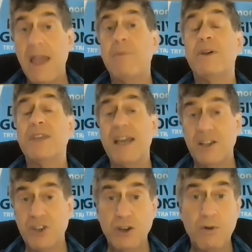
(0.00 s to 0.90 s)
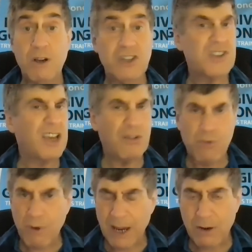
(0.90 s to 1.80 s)
And when they ask you a question, say,
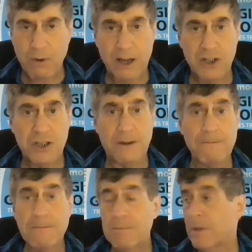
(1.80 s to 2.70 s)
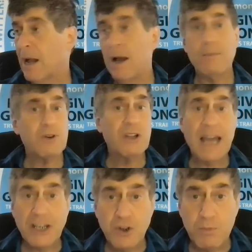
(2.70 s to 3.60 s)
"Great question." Um,
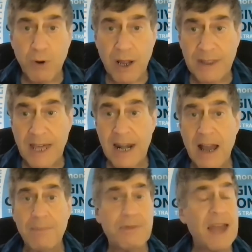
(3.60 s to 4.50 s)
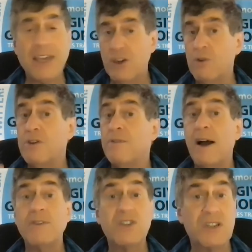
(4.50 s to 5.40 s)
glad you brought that up. Thank you. You've
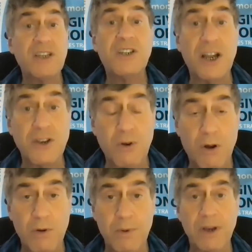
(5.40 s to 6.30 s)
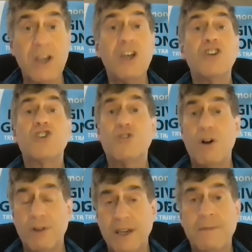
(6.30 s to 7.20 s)
obviously done your homework.
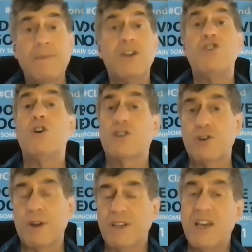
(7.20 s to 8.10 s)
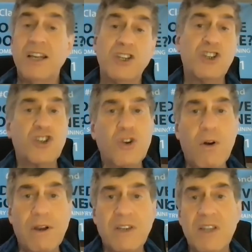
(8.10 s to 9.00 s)
Stroking, nurturing, telling
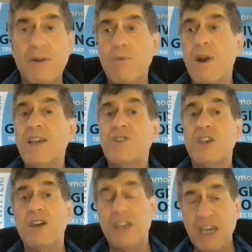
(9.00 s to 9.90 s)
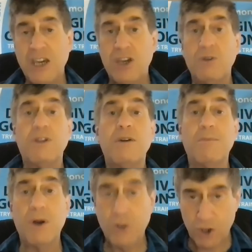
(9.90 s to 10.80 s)
stories that raise the EQ, the
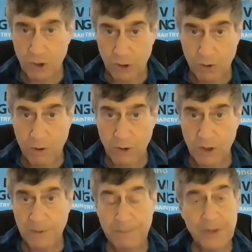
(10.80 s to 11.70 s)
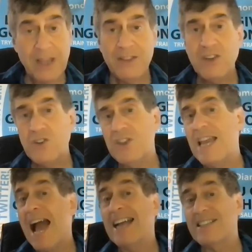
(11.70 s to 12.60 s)
emotional quotient. These are
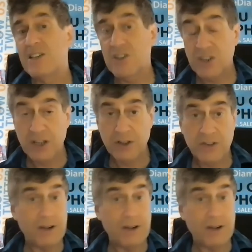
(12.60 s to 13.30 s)
the acting skills.